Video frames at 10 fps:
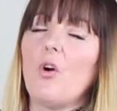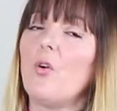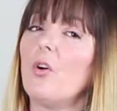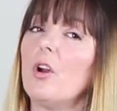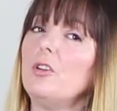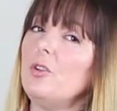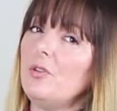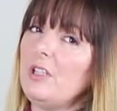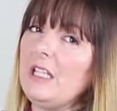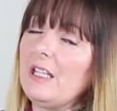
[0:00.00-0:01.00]
or
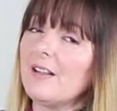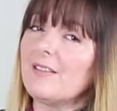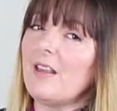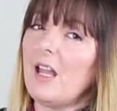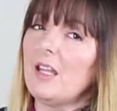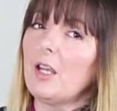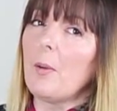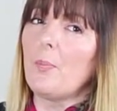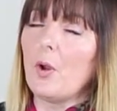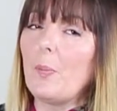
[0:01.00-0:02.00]
unique selling
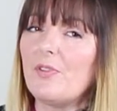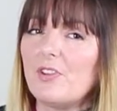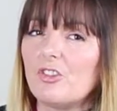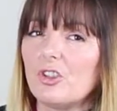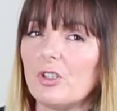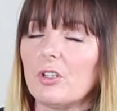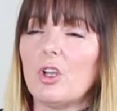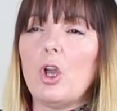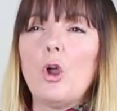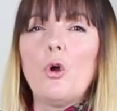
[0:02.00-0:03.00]
proposition.
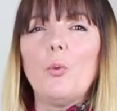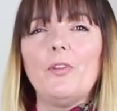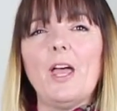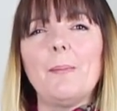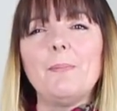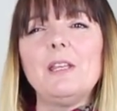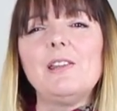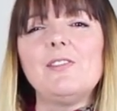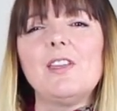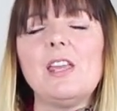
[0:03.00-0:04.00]
What that
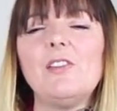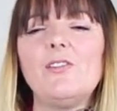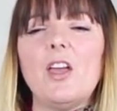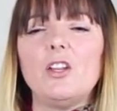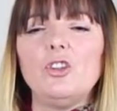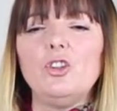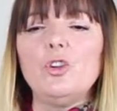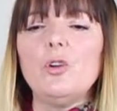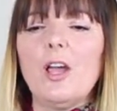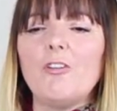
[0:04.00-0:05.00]
means is that
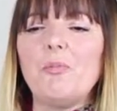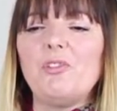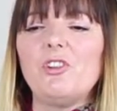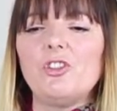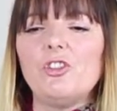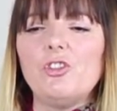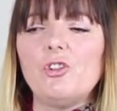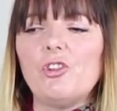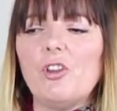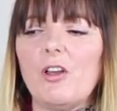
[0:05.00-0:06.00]
you have positioned
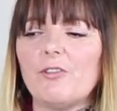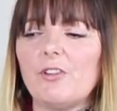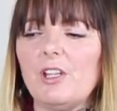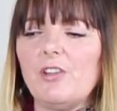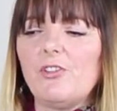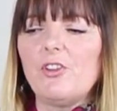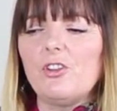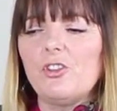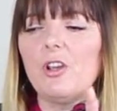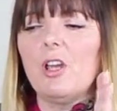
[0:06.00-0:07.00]
yourself in
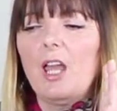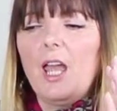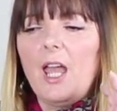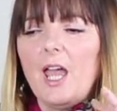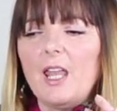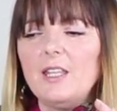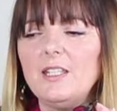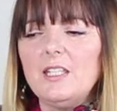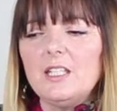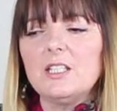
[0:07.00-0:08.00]
such a
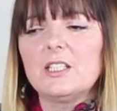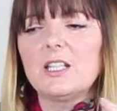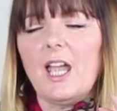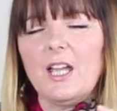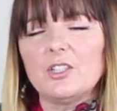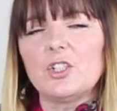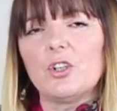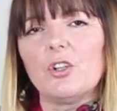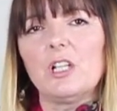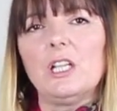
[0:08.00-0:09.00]
niche
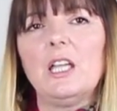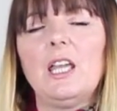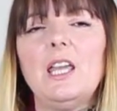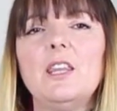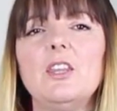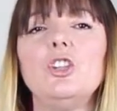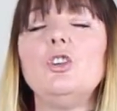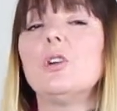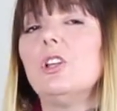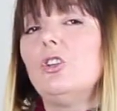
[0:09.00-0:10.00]
category that
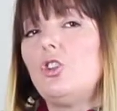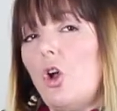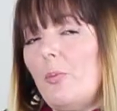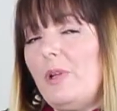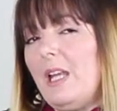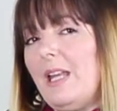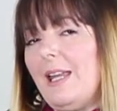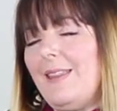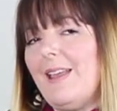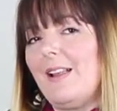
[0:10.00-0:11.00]
you can dominate
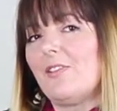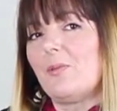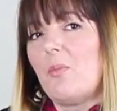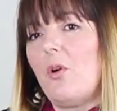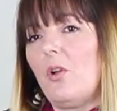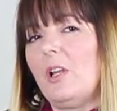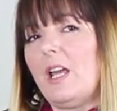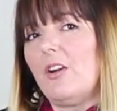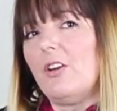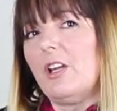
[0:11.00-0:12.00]
in that small
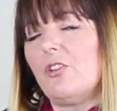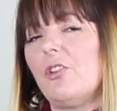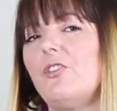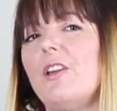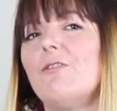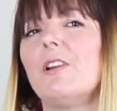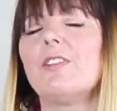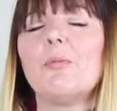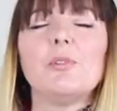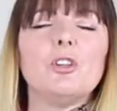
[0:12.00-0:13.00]
area. So say for
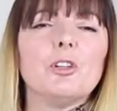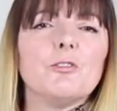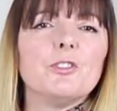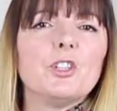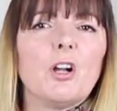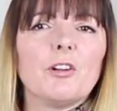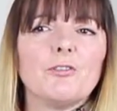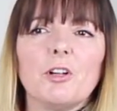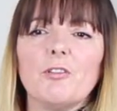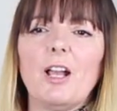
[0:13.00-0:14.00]
example you're a
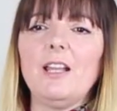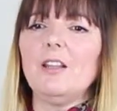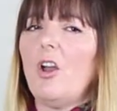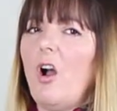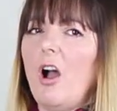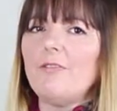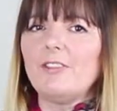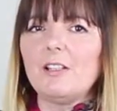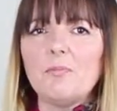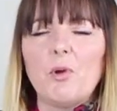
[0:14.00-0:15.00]
photographer, right?
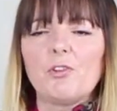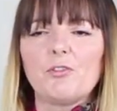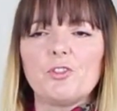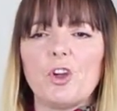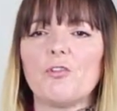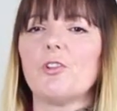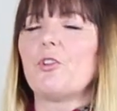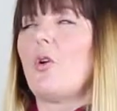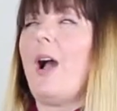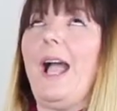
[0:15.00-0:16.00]
Obviously most photographers
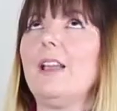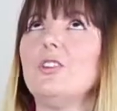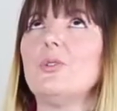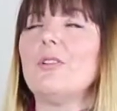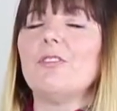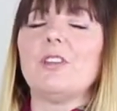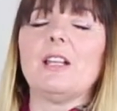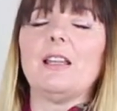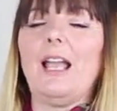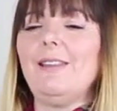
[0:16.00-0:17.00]
go, I can do
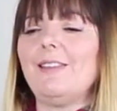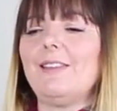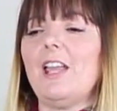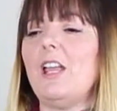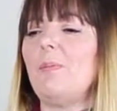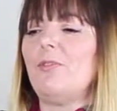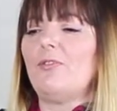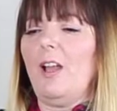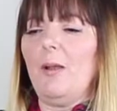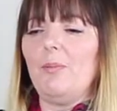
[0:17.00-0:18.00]
everything, landscapes,
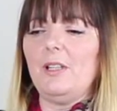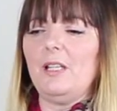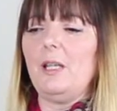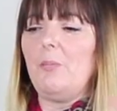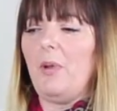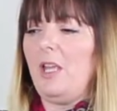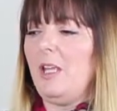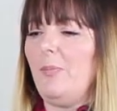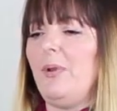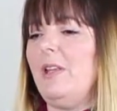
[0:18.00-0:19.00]
family,
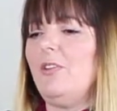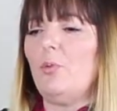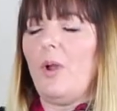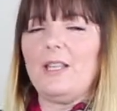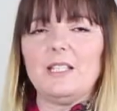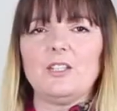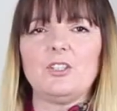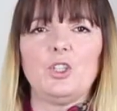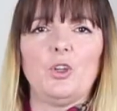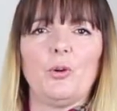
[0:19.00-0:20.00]
babies, weddings,